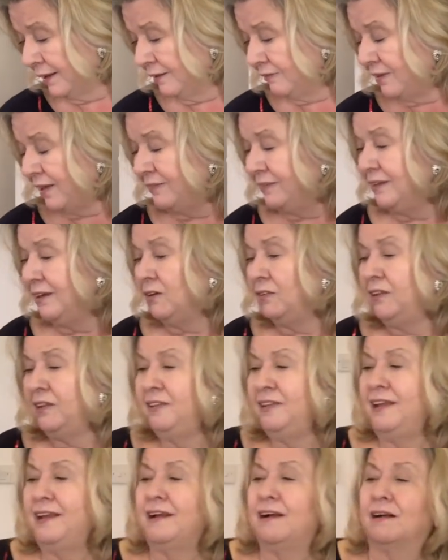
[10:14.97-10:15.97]
Then the other
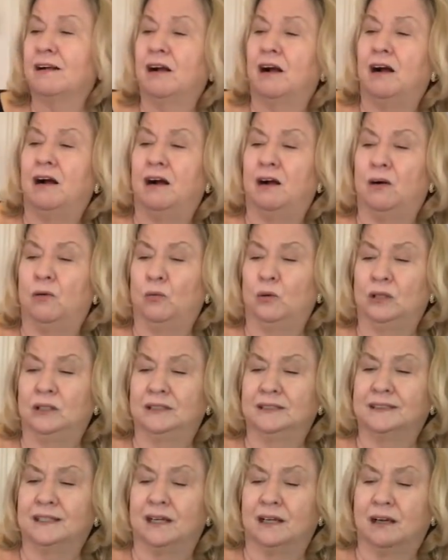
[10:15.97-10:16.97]
thing I got
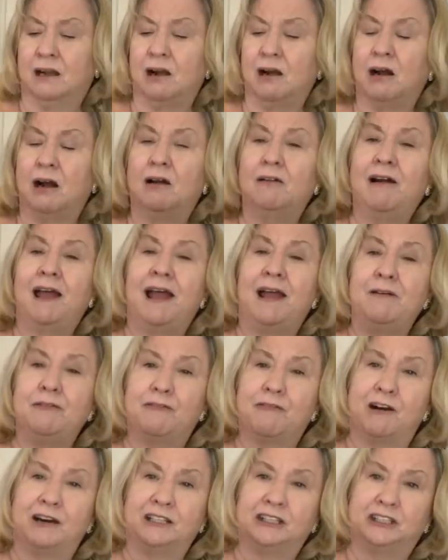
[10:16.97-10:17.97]
was a car air
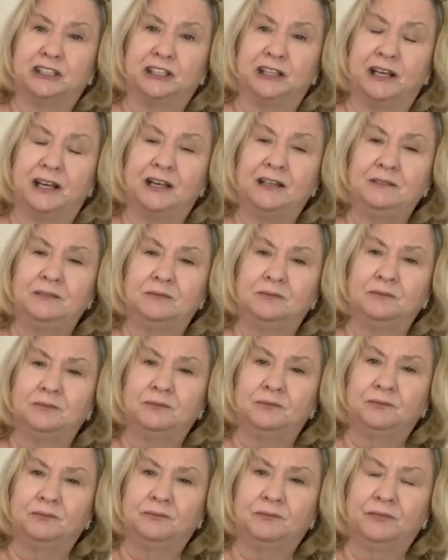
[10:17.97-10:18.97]
freshener
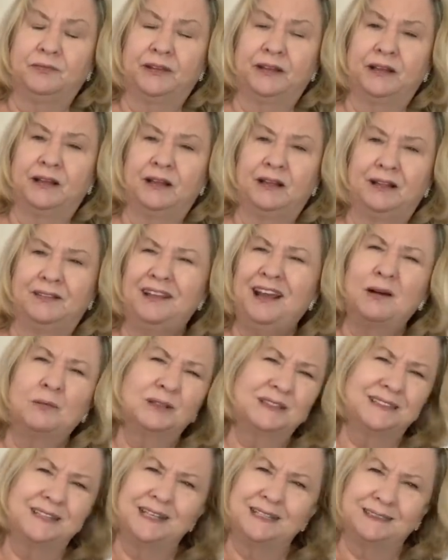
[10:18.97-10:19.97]
that
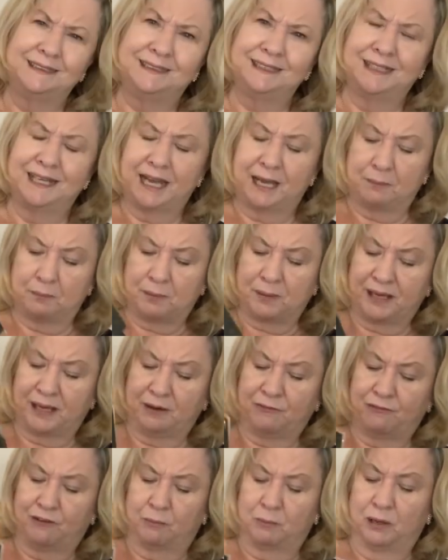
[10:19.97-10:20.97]
was 99p
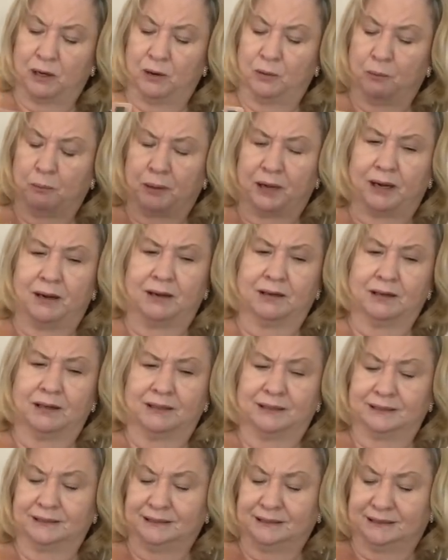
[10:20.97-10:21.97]
from Home
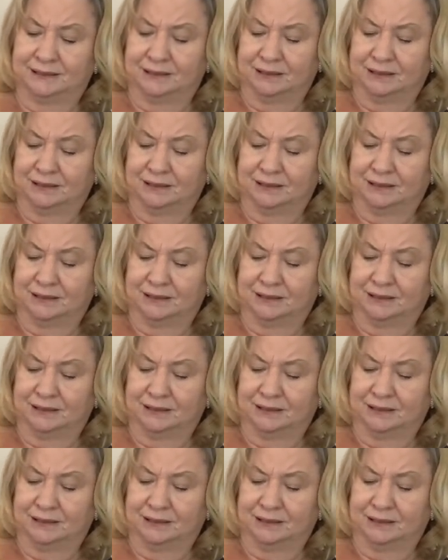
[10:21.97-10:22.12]
Bargains.